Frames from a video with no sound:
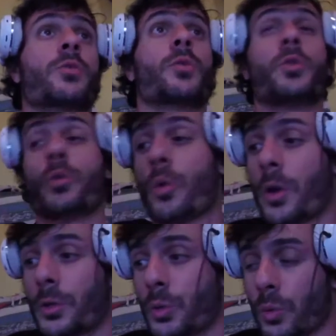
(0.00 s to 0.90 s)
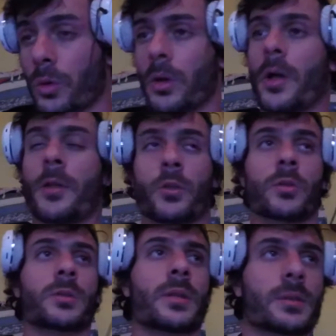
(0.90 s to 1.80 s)
What do you want to do?
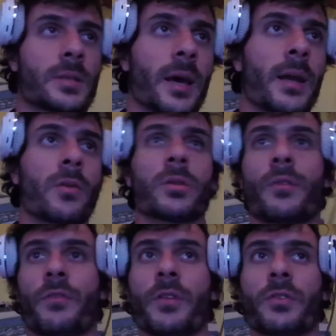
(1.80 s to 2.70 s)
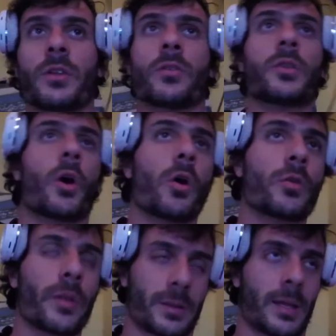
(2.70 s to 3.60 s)
Not the 10, not the 15, not the
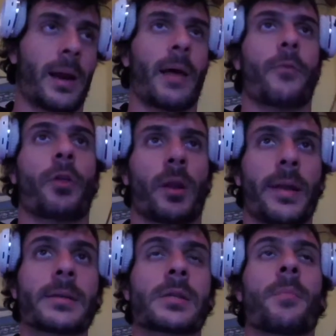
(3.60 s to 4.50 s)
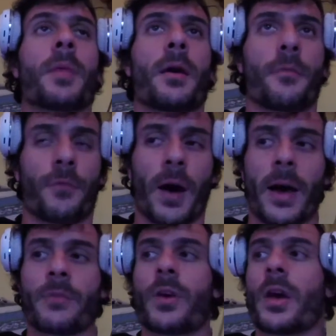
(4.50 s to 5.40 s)
10, but for the next
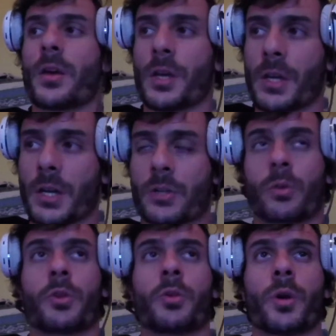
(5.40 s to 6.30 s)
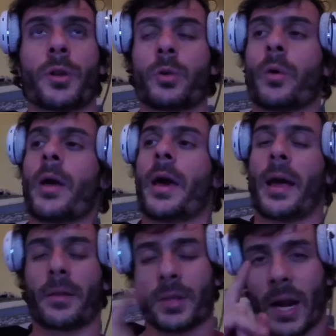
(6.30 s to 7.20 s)
5 years, what you want to do.
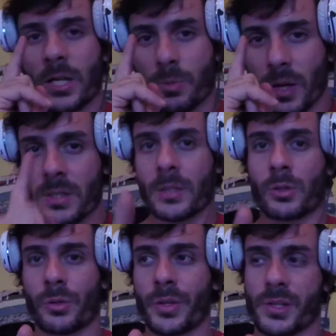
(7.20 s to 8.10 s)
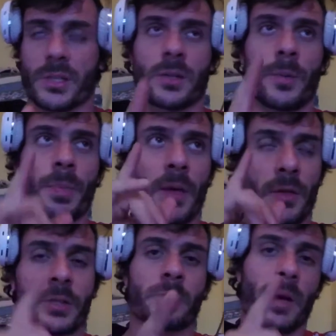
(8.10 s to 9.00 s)
And trust me, listen to this.
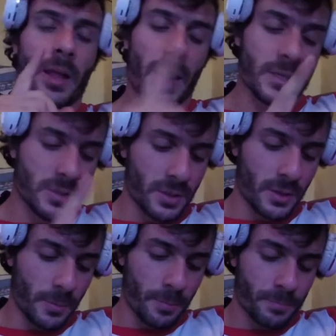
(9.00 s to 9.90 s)
This is my last thing.